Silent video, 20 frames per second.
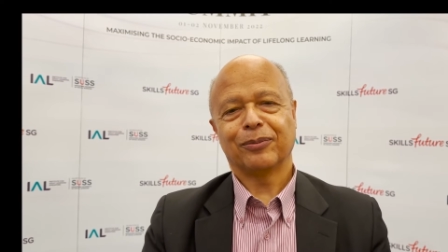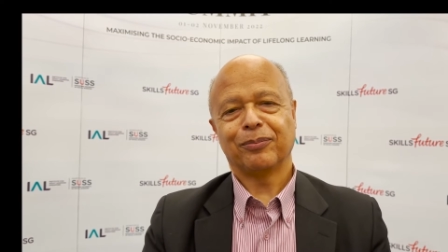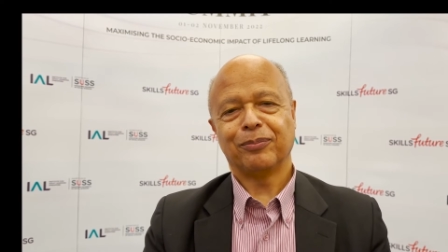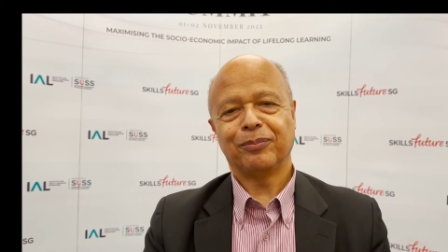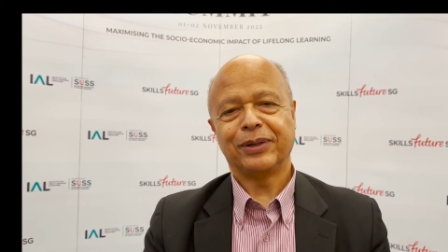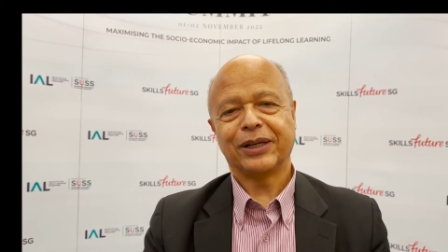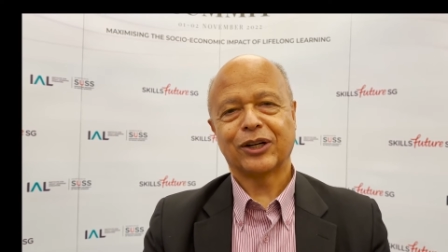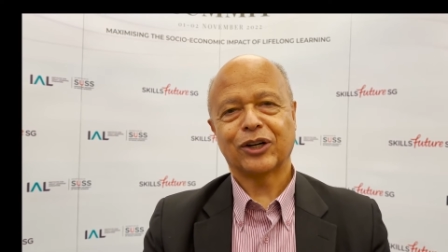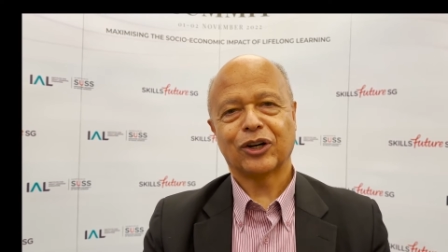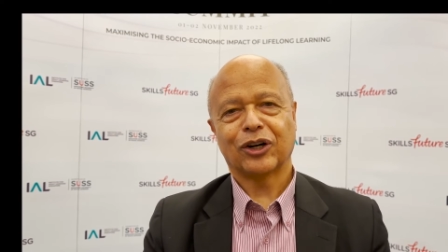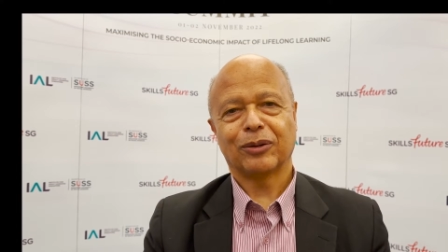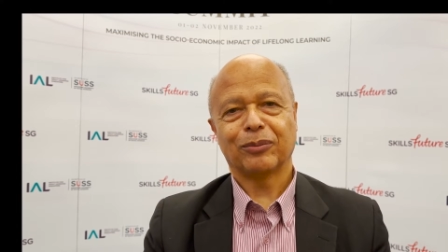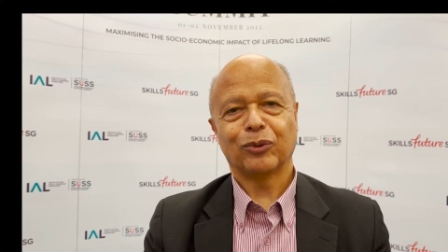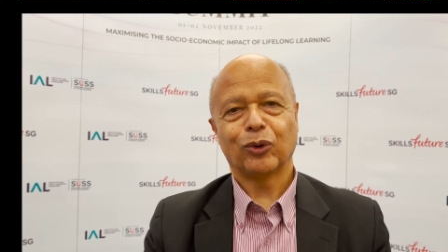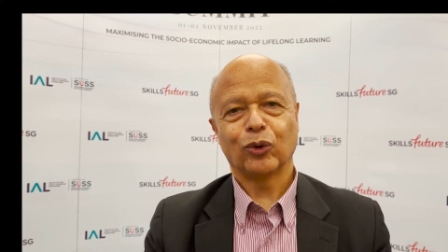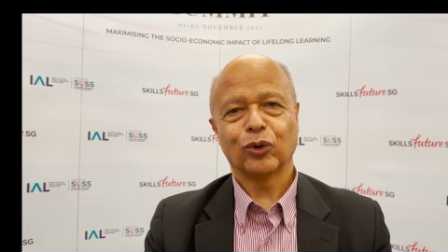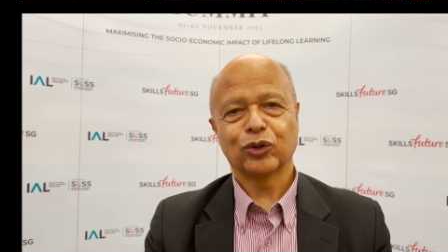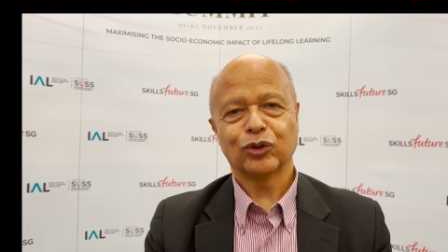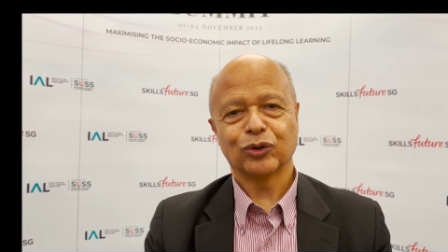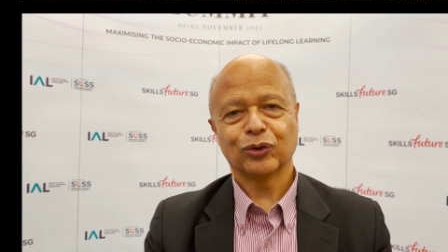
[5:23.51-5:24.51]
become
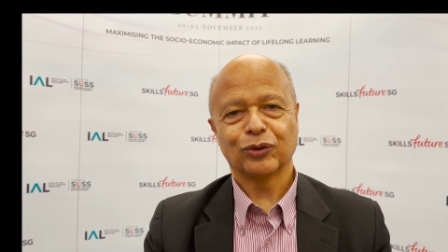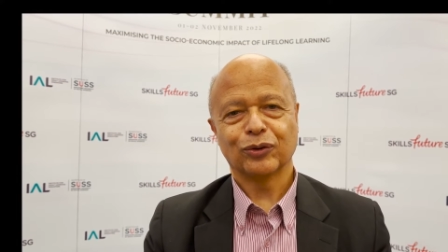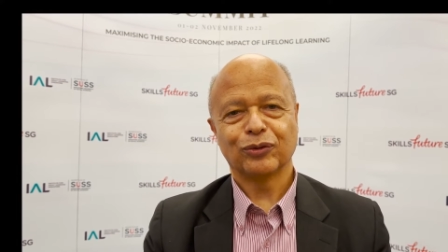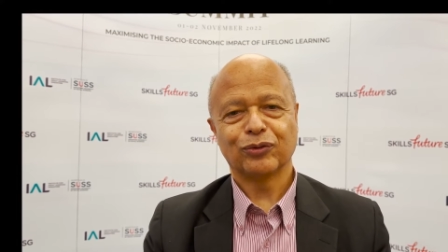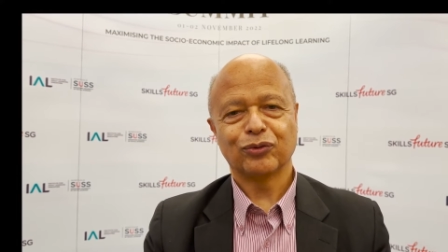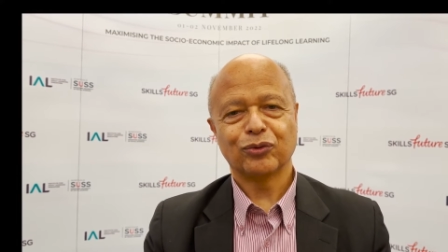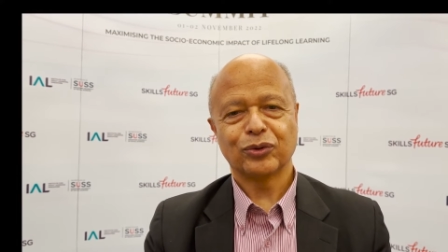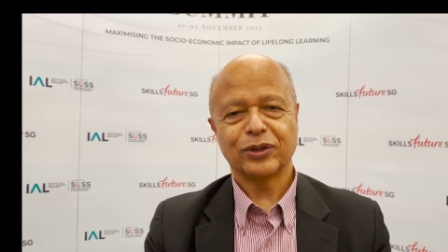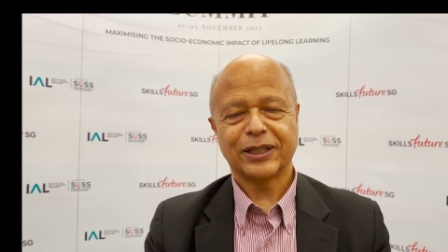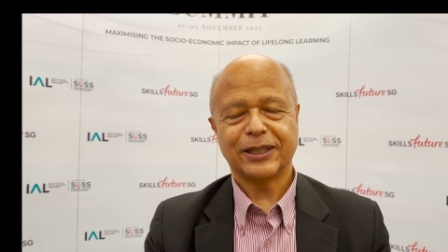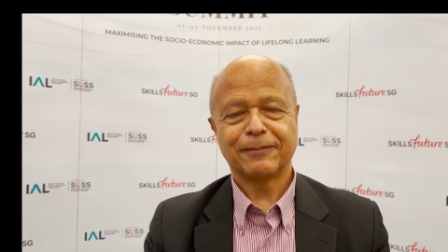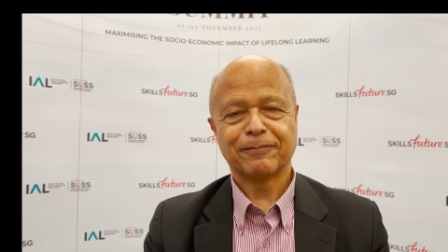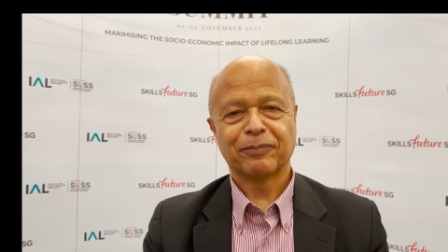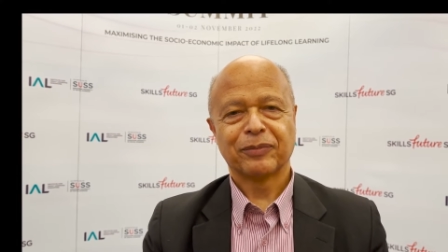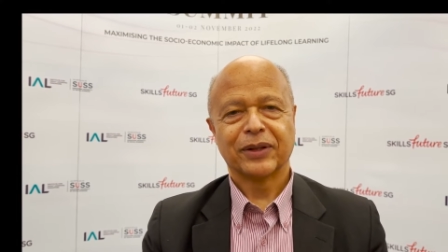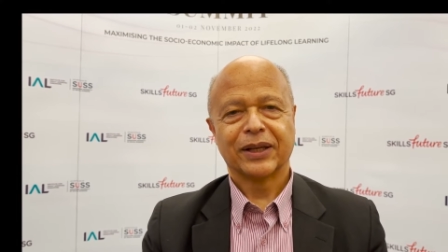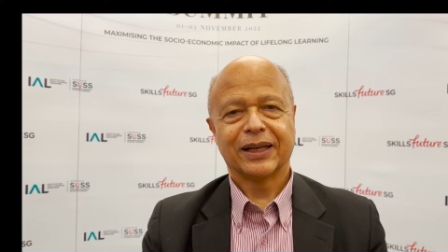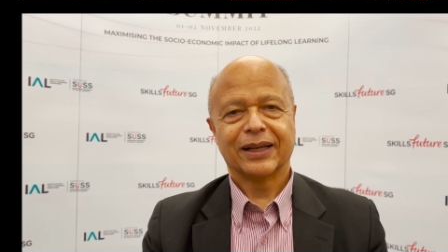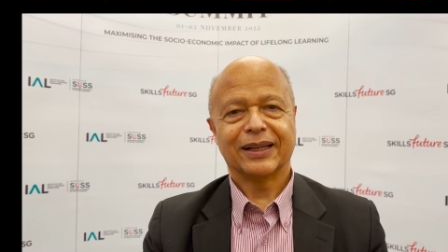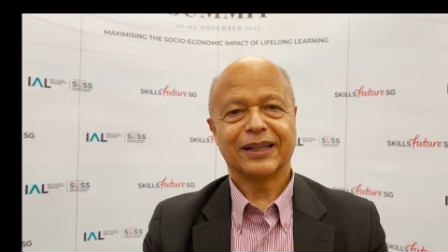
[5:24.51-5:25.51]
also fully
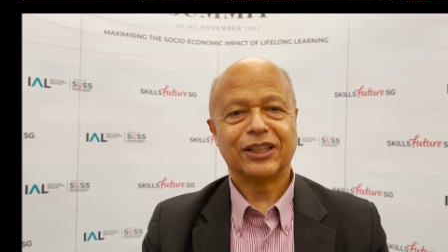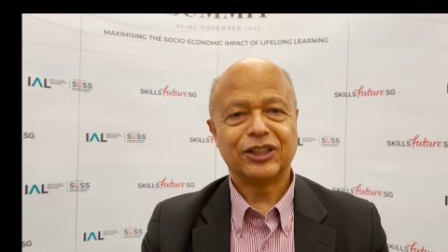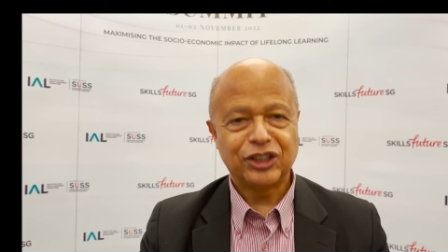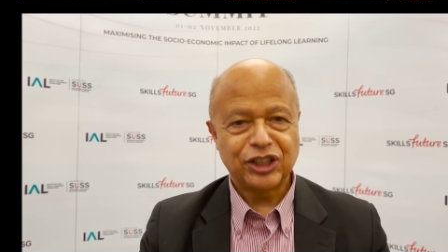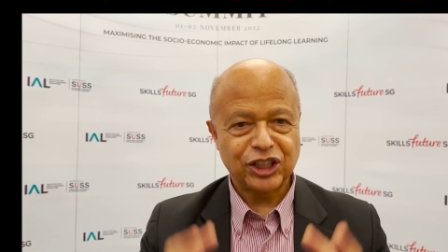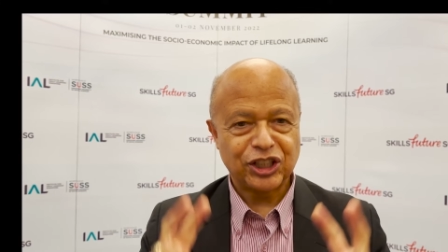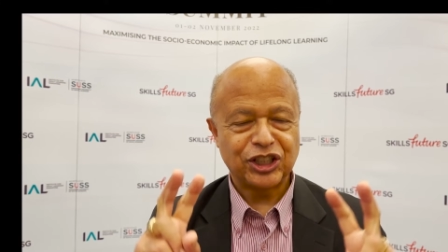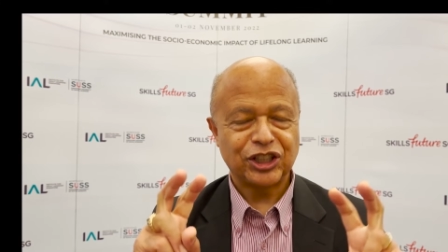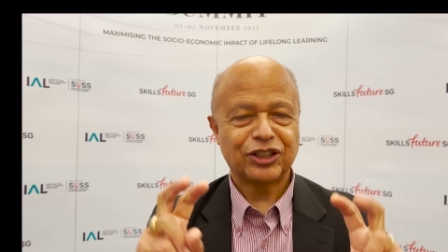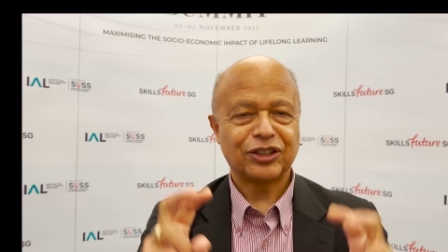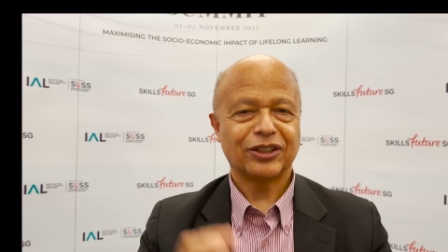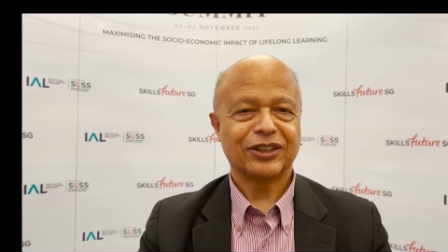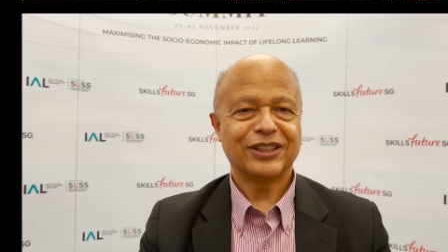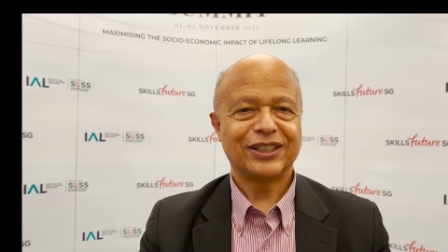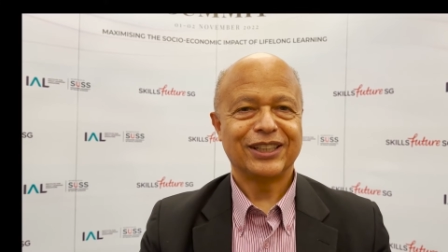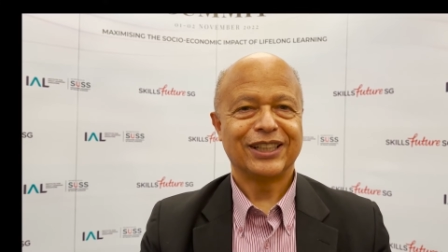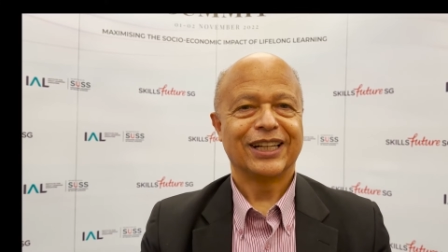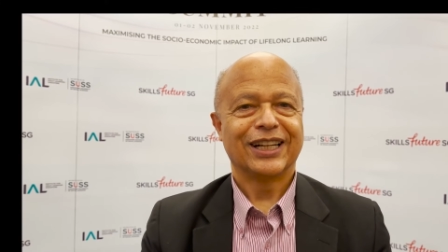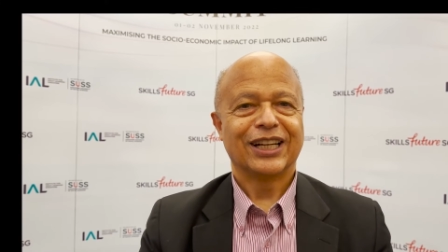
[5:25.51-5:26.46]
digitally